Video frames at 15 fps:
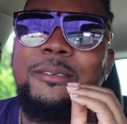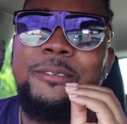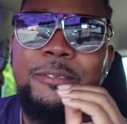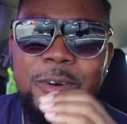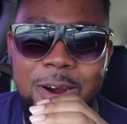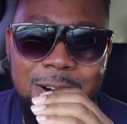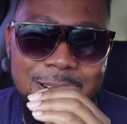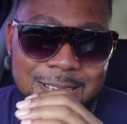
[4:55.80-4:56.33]

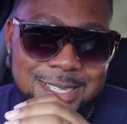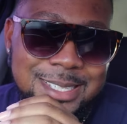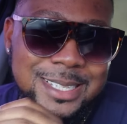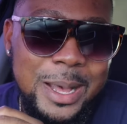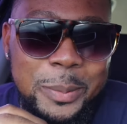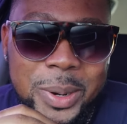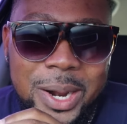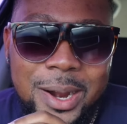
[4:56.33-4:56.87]
for this
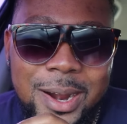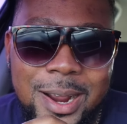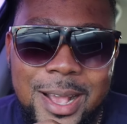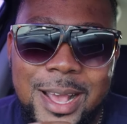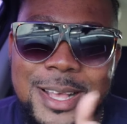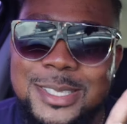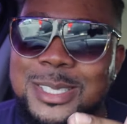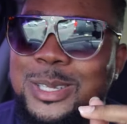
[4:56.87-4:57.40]
summer,
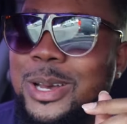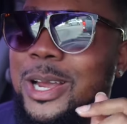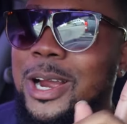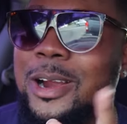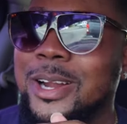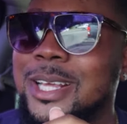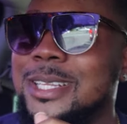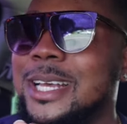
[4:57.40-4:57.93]
So I
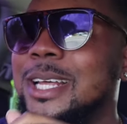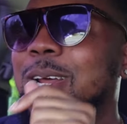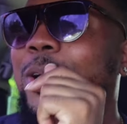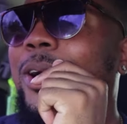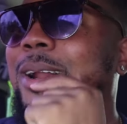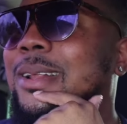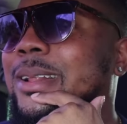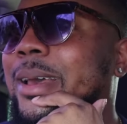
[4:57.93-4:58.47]
already done
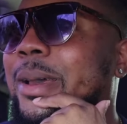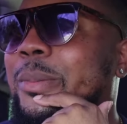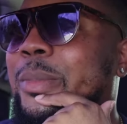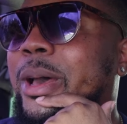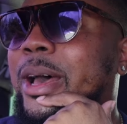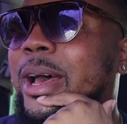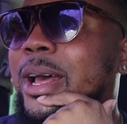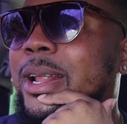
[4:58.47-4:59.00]
ordered them
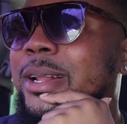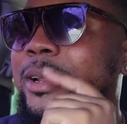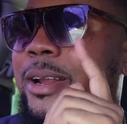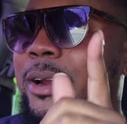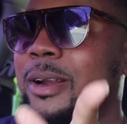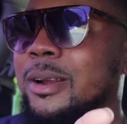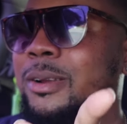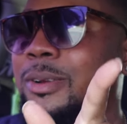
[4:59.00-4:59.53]
and they
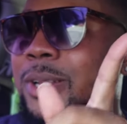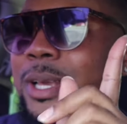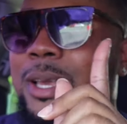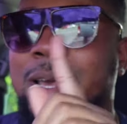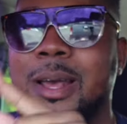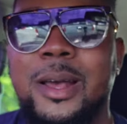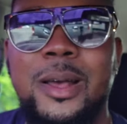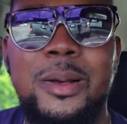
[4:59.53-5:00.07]
are gonna
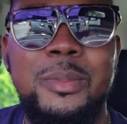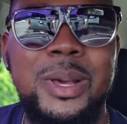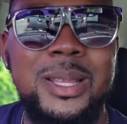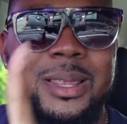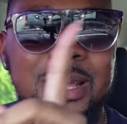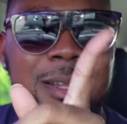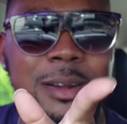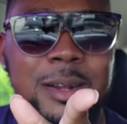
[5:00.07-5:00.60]
come, I
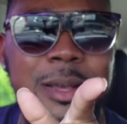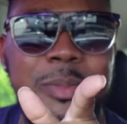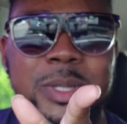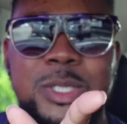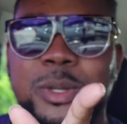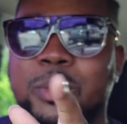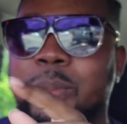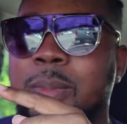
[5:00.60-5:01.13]
think they're coming
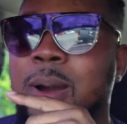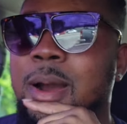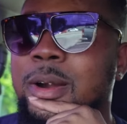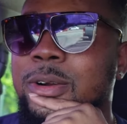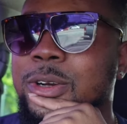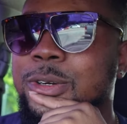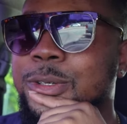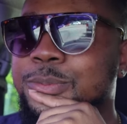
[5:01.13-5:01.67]

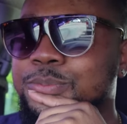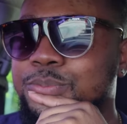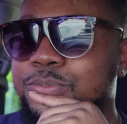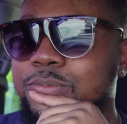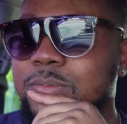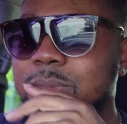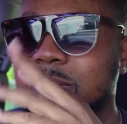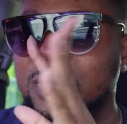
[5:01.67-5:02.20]
tomorrow.
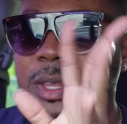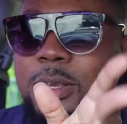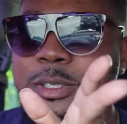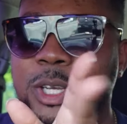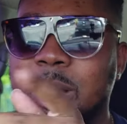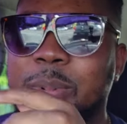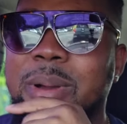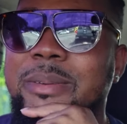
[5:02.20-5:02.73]

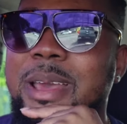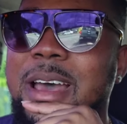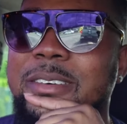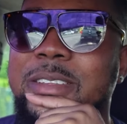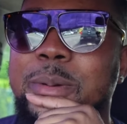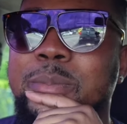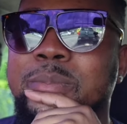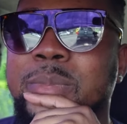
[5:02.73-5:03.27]
So I'll probably
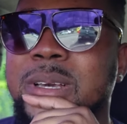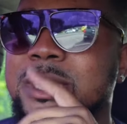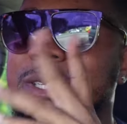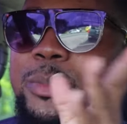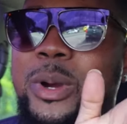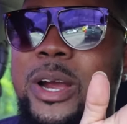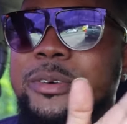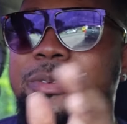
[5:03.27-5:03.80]
have them by
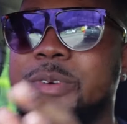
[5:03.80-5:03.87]
tomorrow,